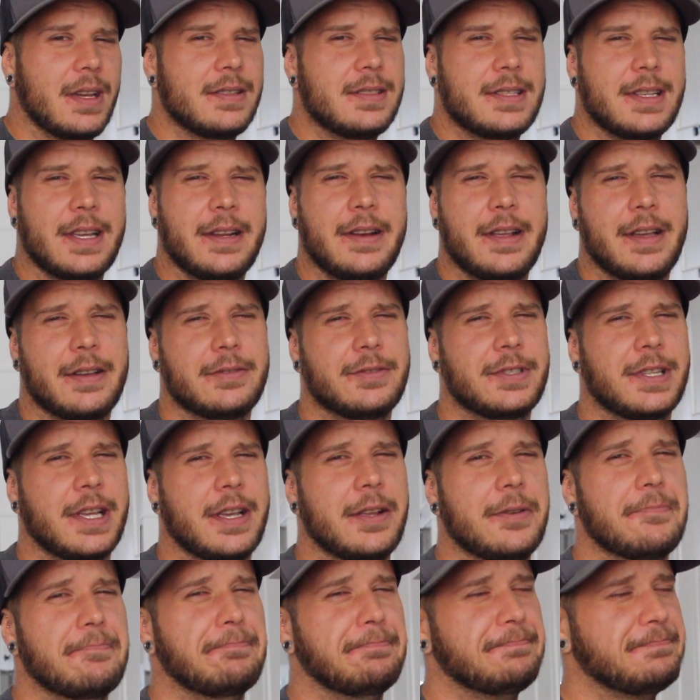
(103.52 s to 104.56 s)
10 out of 10.
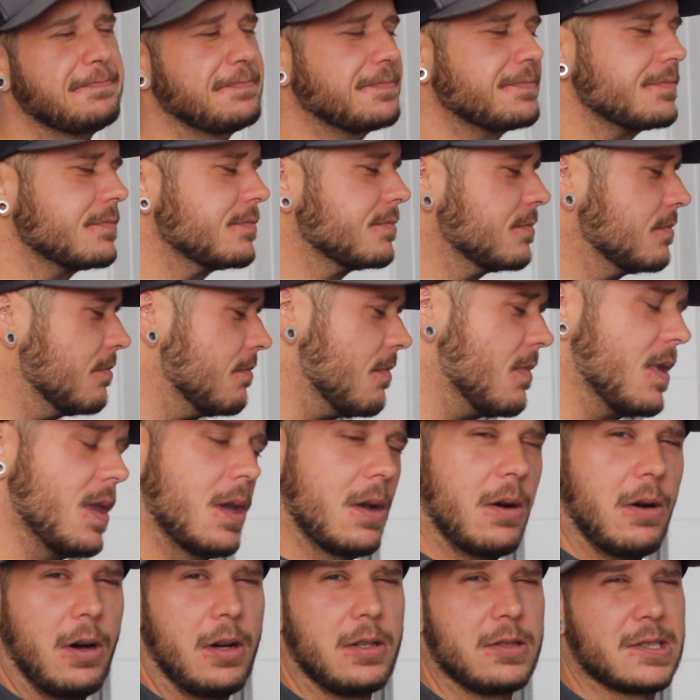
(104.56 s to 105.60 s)

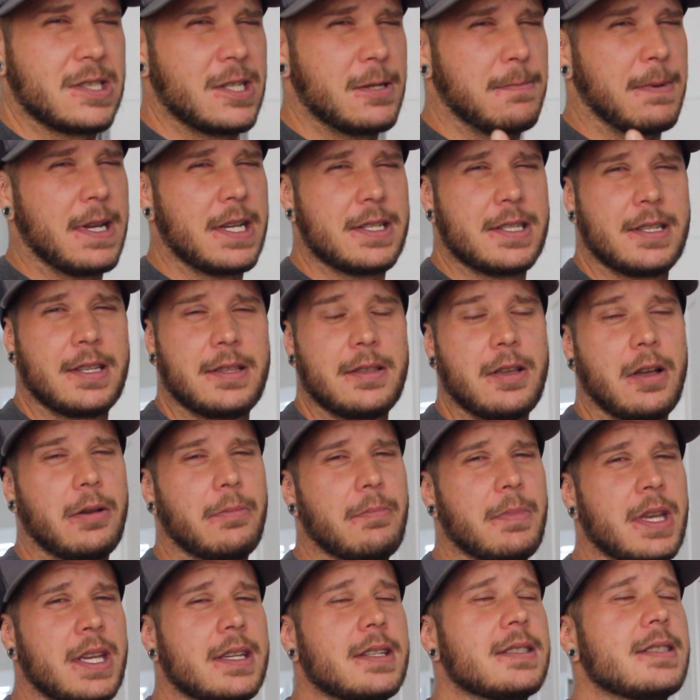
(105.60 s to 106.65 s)
Allspice,
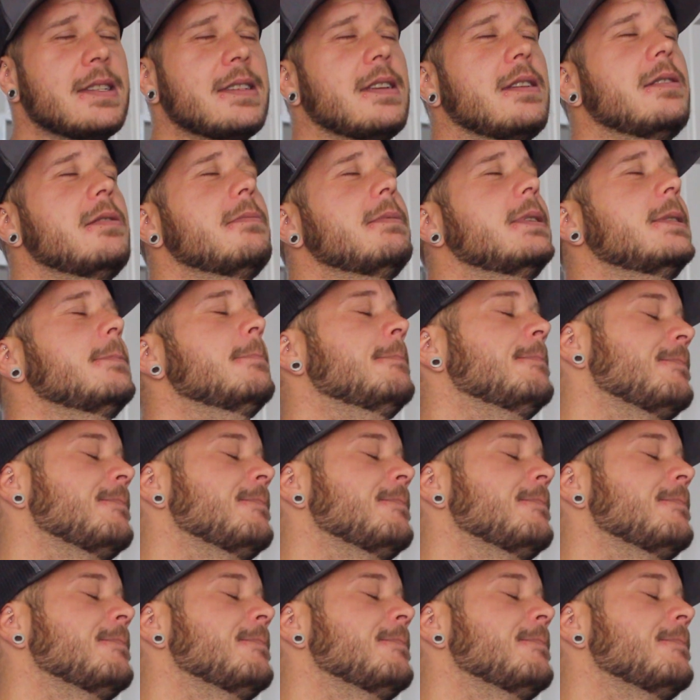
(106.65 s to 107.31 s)
nutmeg, cinnamon,